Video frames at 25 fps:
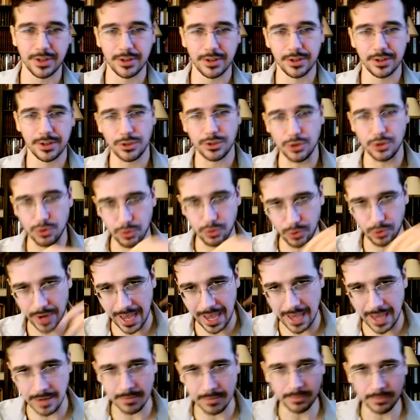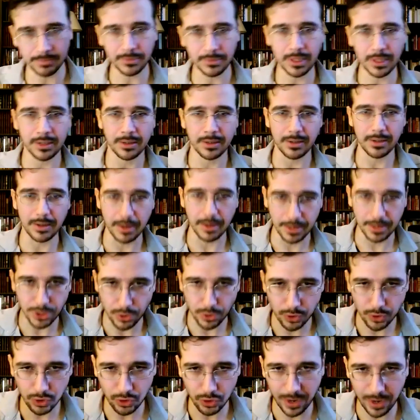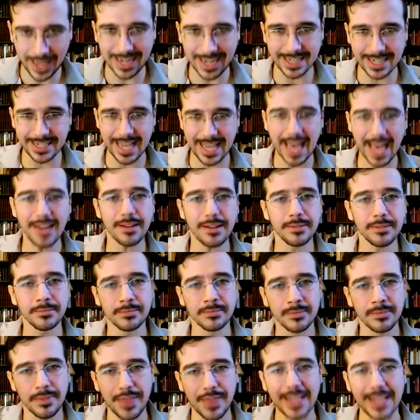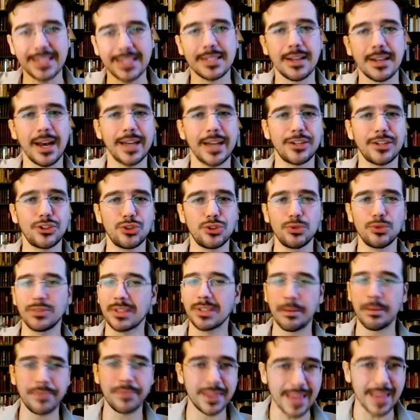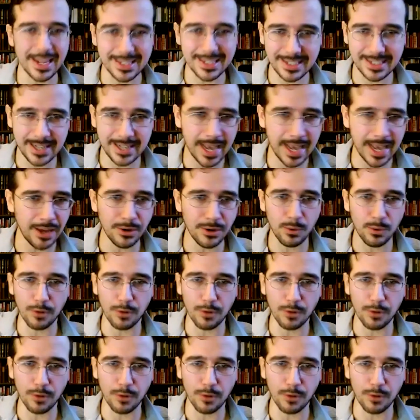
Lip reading: You create a debt that's tied to something that is 10 or